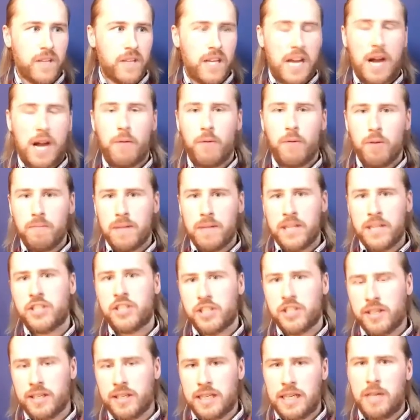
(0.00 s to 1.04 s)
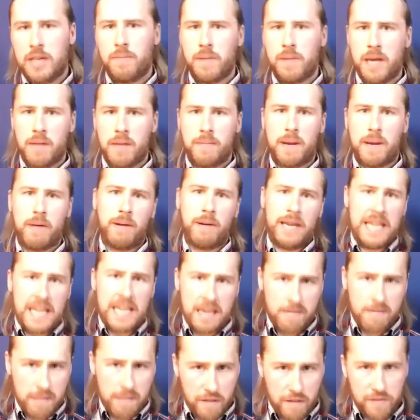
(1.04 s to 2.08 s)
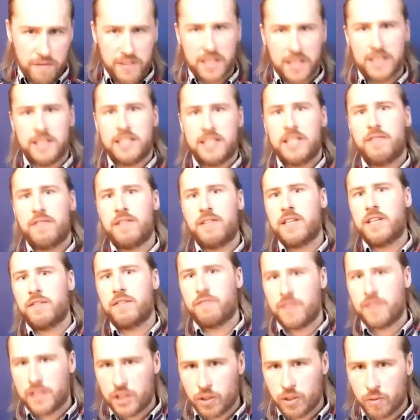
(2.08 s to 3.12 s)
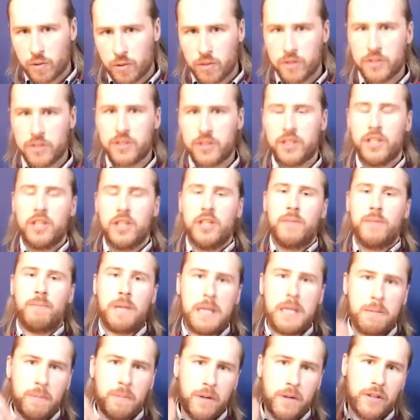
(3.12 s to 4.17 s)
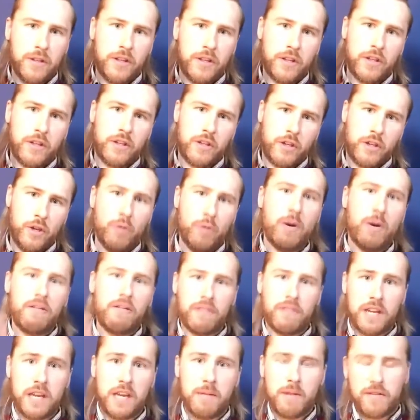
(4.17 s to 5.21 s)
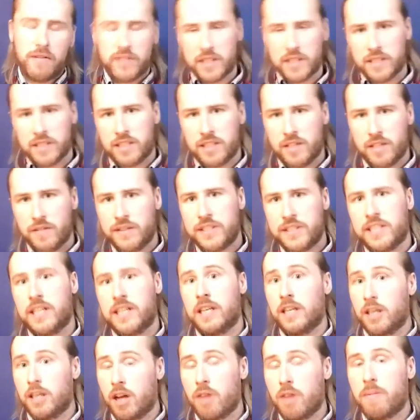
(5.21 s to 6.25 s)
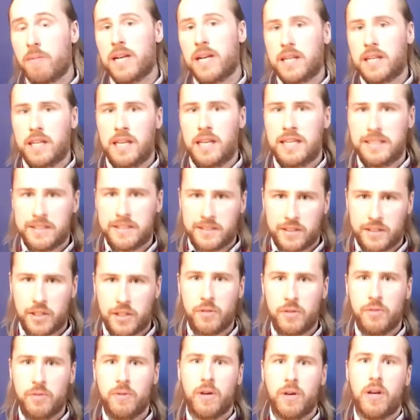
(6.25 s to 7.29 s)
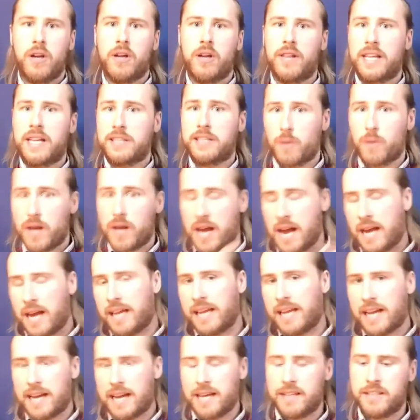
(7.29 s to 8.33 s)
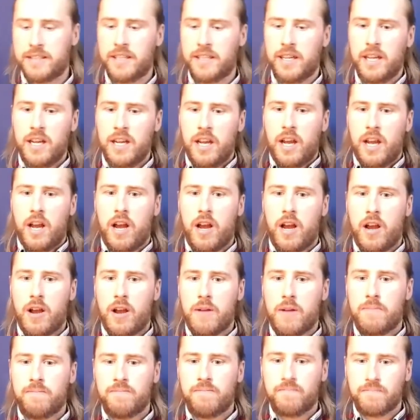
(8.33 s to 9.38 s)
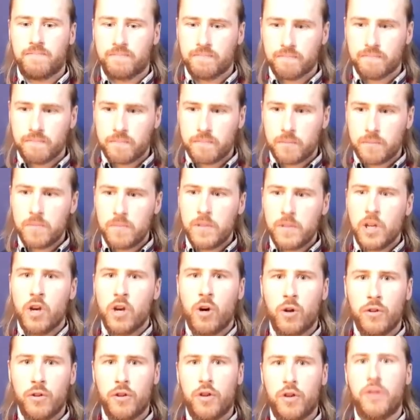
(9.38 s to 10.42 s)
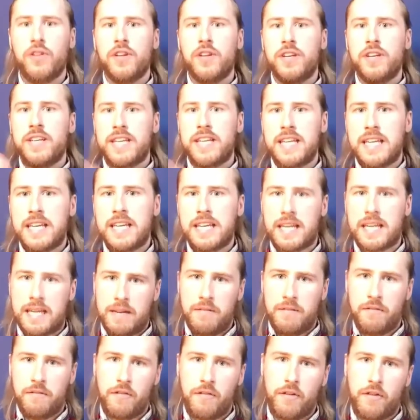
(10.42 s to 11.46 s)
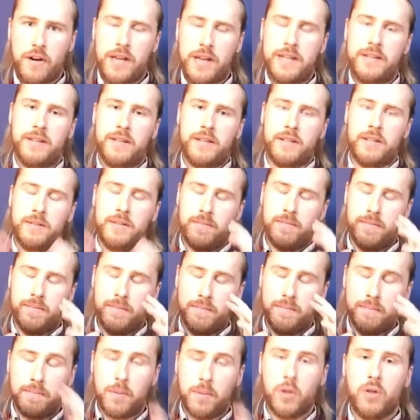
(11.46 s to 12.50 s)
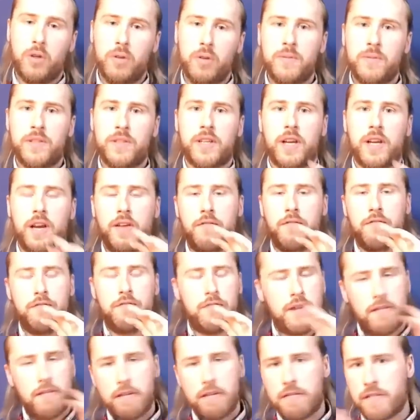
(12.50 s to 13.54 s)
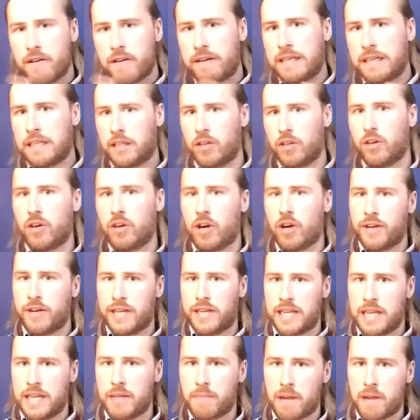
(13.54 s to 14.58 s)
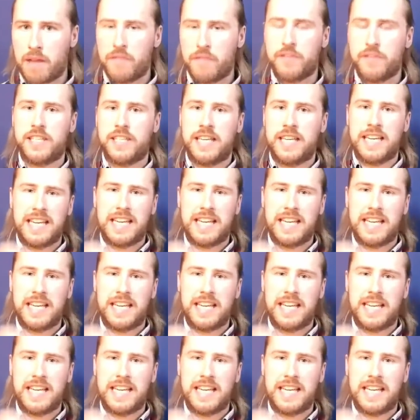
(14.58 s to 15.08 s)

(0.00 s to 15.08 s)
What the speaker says: I will mention a little bit about EMF-sensitive individuals. People who have EMF sensitivity, a lot of my clients do. That's what I had. Although the near-infrared bulbs are very, very low on EMFs,